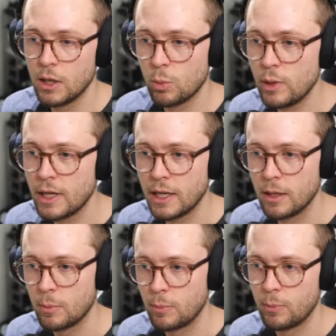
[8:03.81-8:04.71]
we can
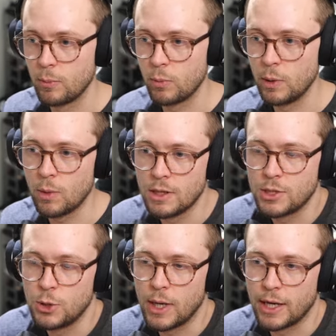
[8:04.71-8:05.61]
we want
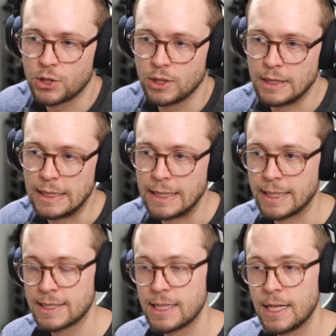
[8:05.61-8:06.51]
to actually
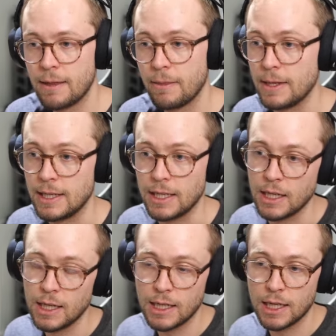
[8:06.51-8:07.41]
get
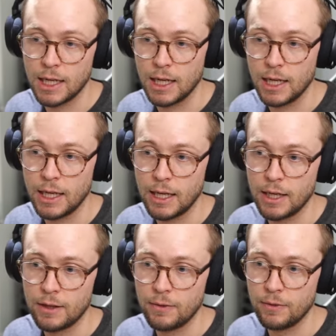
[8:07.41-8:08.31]
the uh,
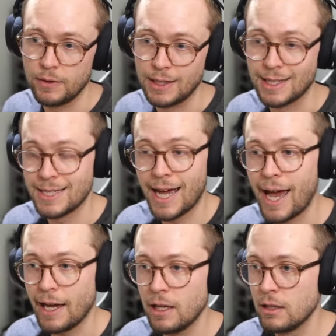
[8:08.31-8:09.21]
the
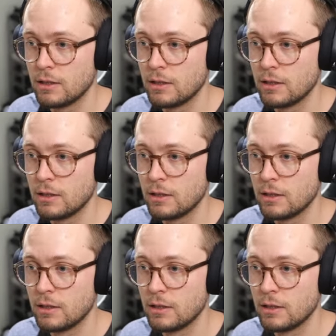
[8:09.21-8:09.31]
attack.